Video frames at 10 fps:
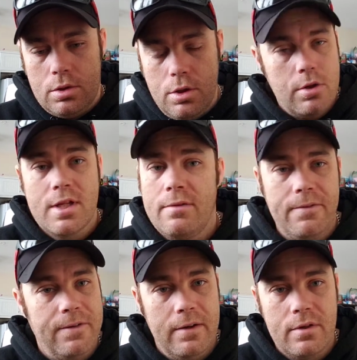do yourself a
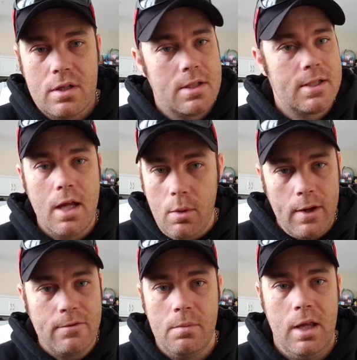favor, stay
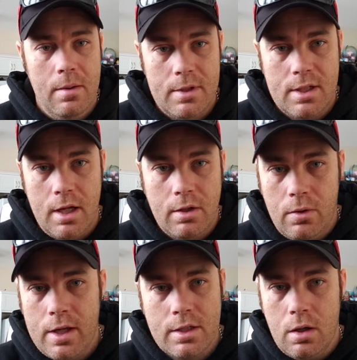away from the MSI
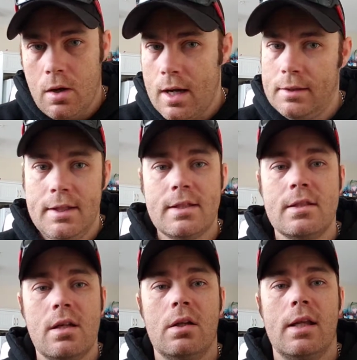Codex R, at least
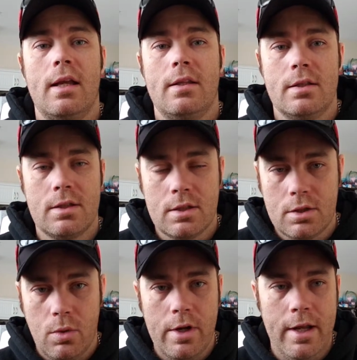until they get this
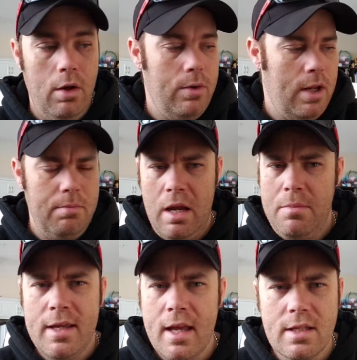sorted out, and
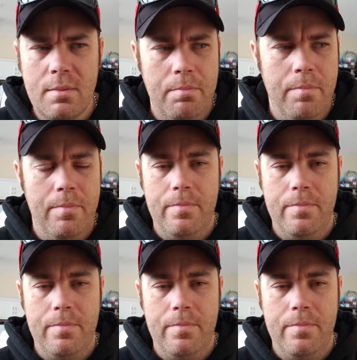maybe get some